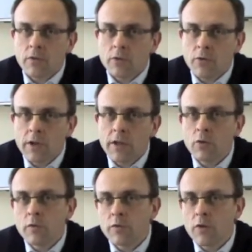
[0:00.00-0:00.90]
3
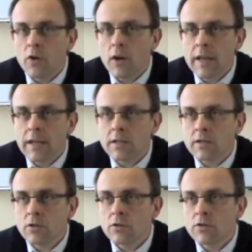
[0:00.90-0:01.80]
to 4
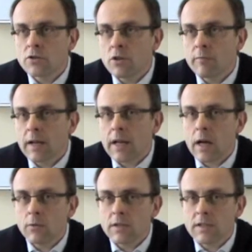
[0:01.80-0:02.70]
layers on the stomach
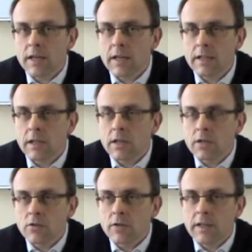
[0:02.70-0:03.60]
outer side
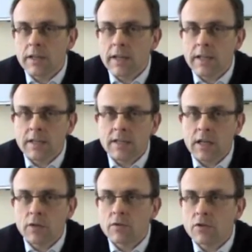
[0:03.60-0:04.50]
so that the inner
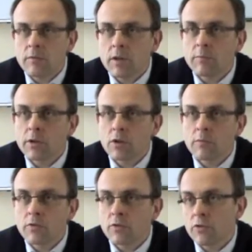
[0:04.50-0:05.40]
side of the stomach
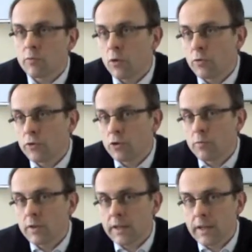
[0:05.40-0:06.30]
becomes a small
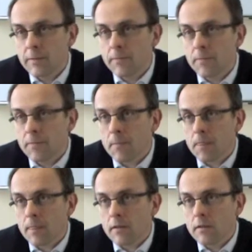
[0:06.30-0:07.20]
tube again.
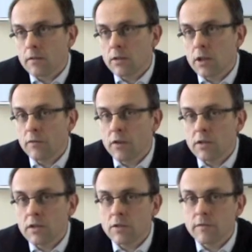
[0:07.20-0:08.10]
The
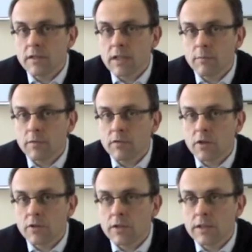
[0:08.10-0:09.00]
advantage of this type of
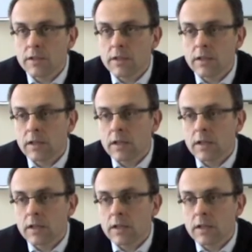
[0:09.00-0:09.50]
surgery is the